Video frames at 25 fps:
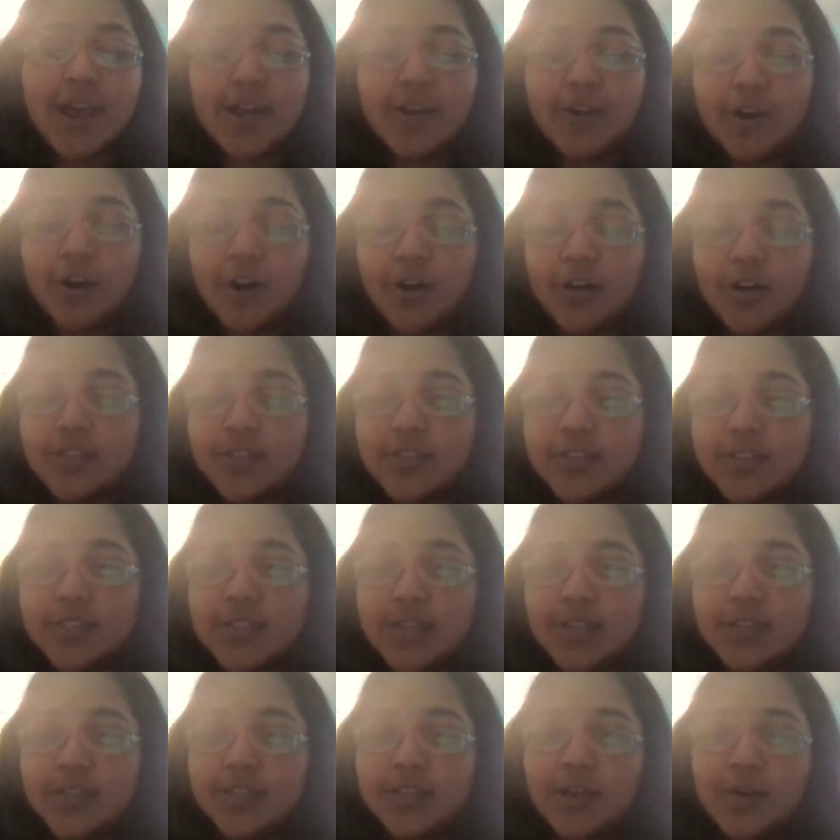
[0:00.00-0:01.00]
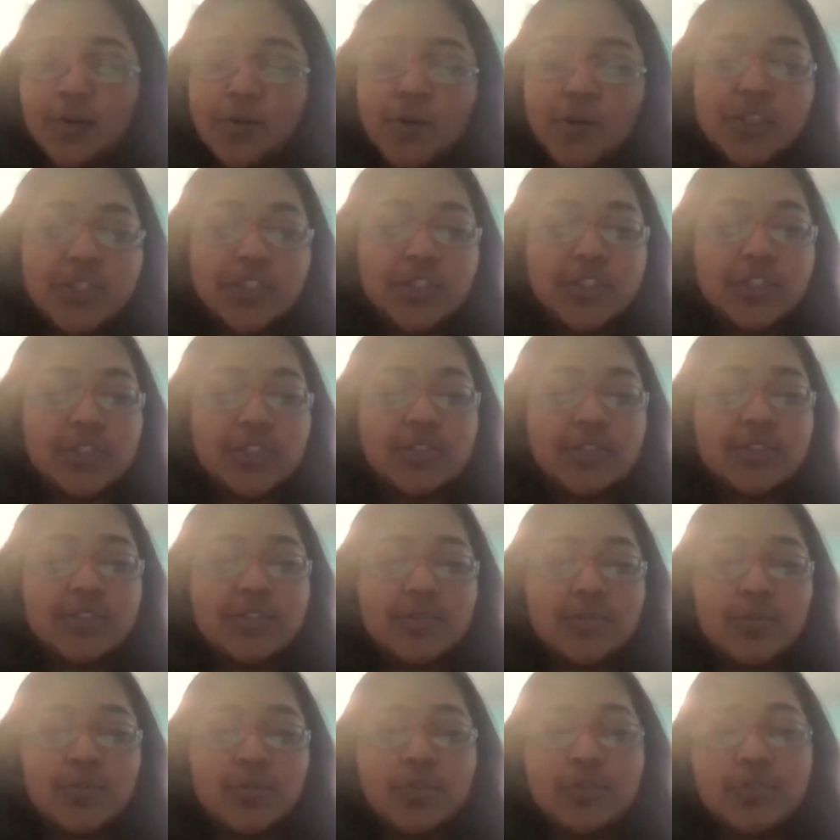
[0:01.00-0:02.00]
add on to like that question,
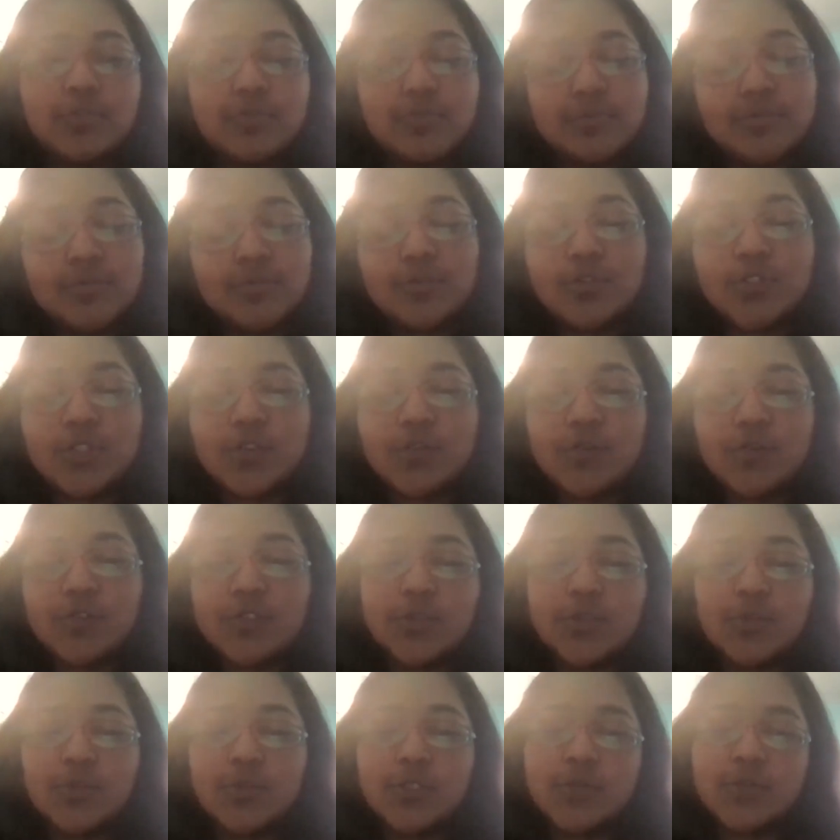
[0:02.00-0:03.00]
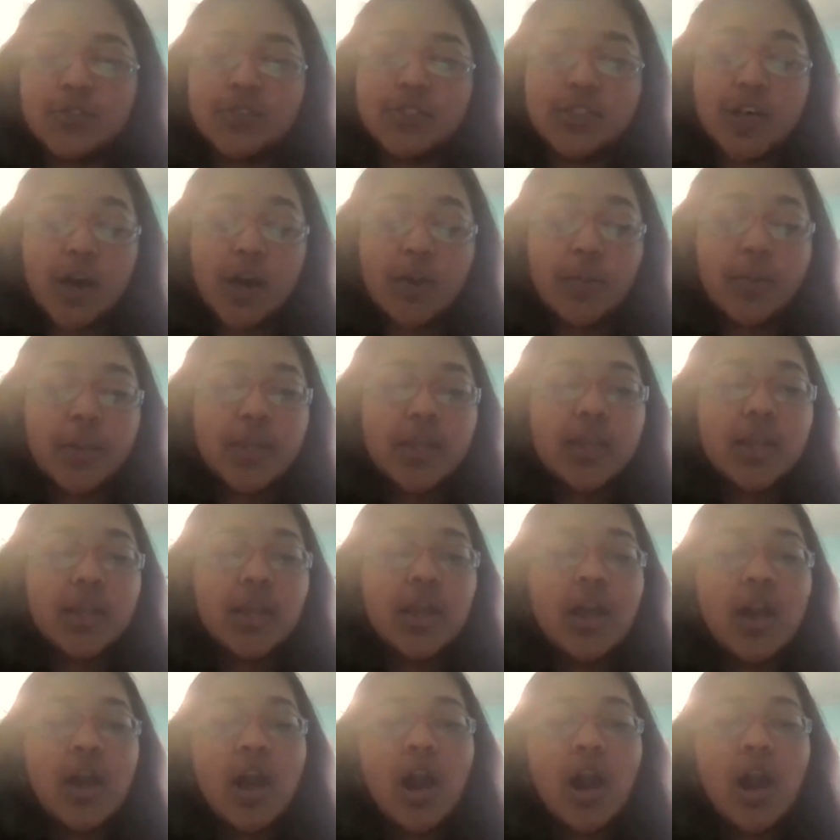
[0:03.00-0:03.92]
well, shifting to a different topic,